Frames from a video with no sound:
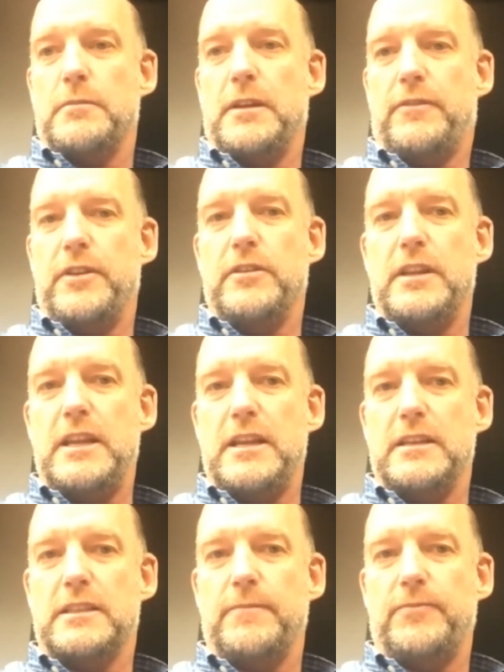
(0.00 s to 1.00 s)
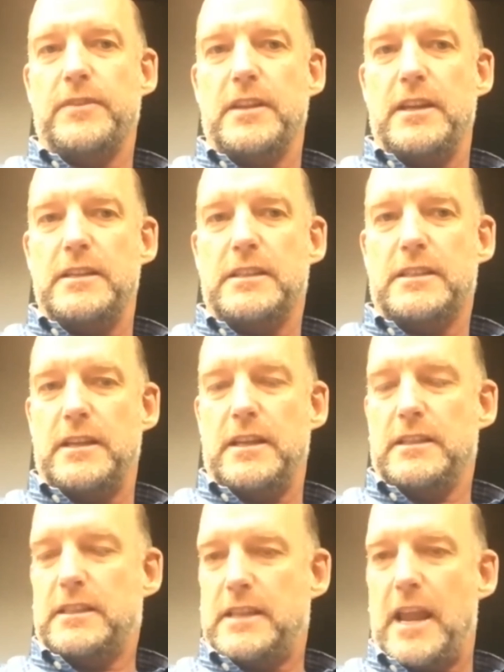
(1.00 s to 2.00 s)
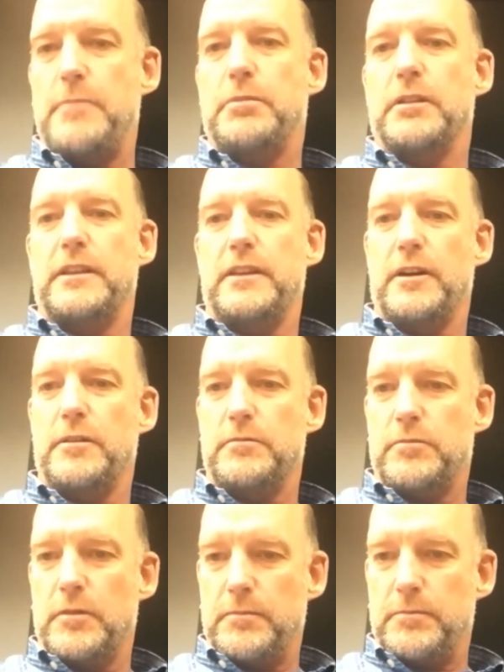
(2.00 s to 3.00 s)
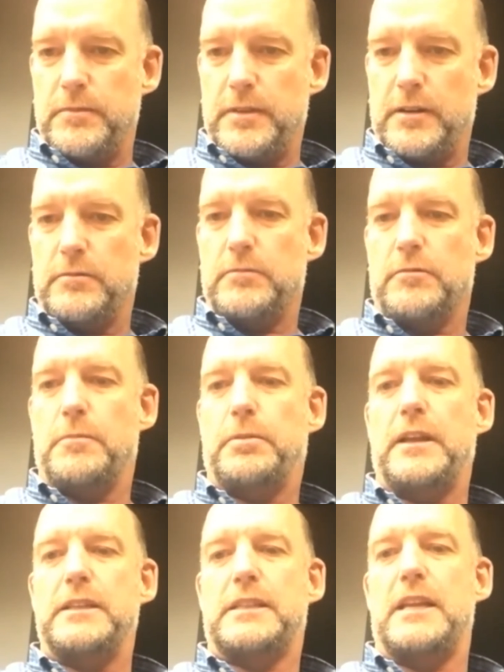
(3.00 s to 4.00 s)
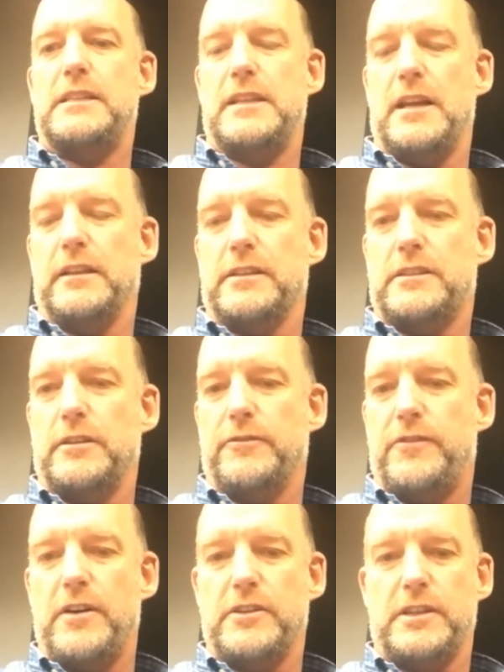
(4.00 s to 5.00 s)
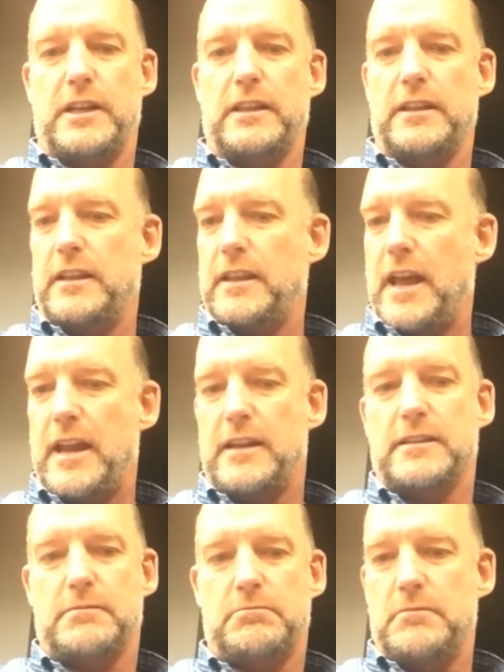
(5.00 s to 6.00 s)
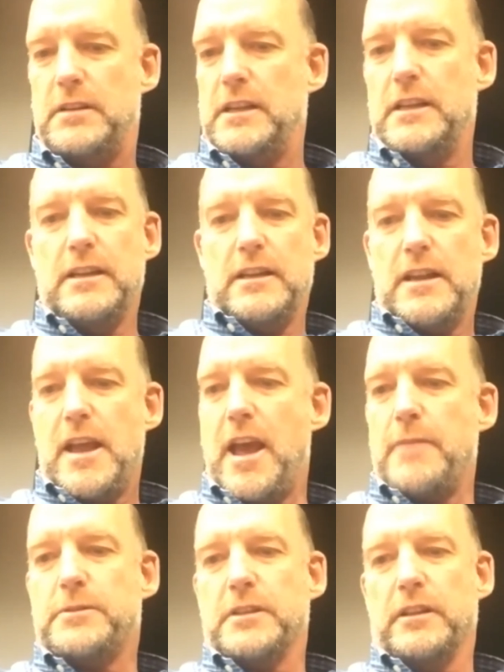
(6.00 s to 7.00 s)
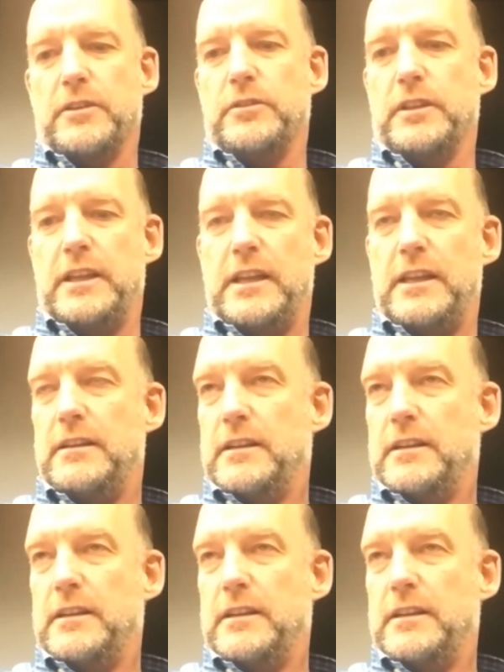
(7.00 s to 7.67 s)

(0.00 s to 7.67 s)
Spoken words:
I mean, if their knee is stable and their replaced ACL is still functioning, then that is absolutely